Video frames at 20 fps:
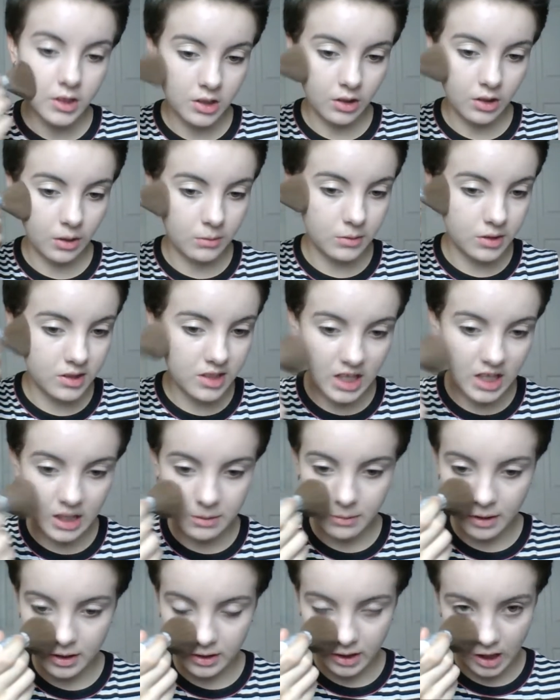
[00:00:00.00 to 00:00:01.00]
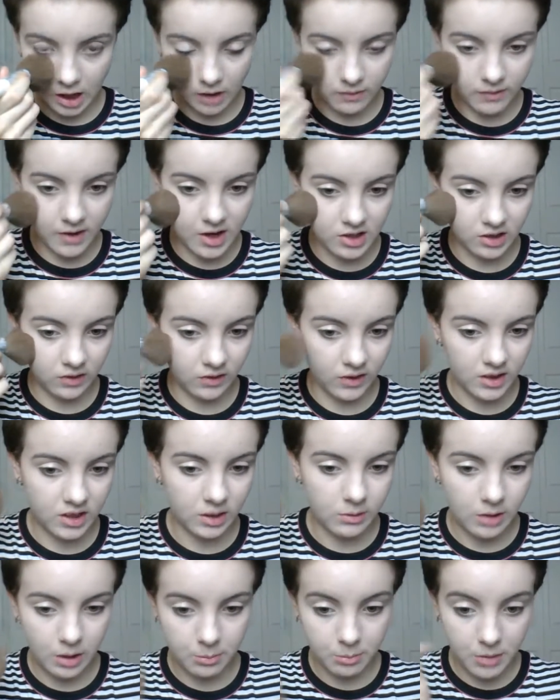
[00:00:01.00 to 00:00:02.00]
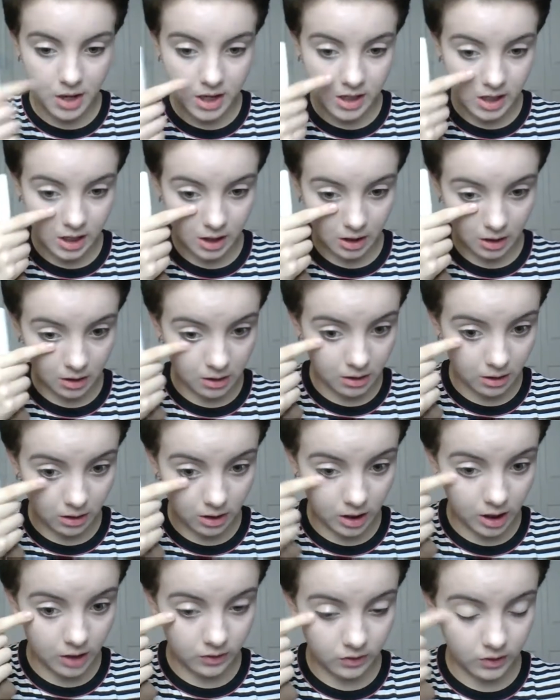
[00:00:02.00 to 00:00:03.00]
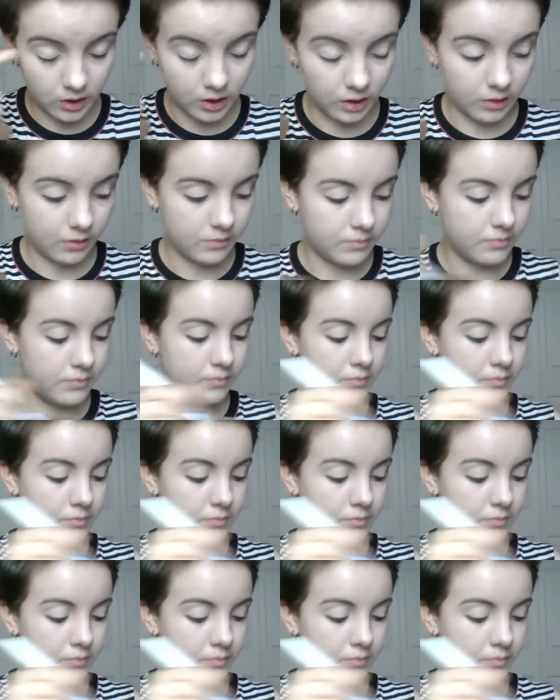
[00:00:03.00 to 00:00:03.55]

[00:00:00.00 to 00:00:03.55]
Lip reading: So I'm just setting my entire face with this. I'm not baking or anything.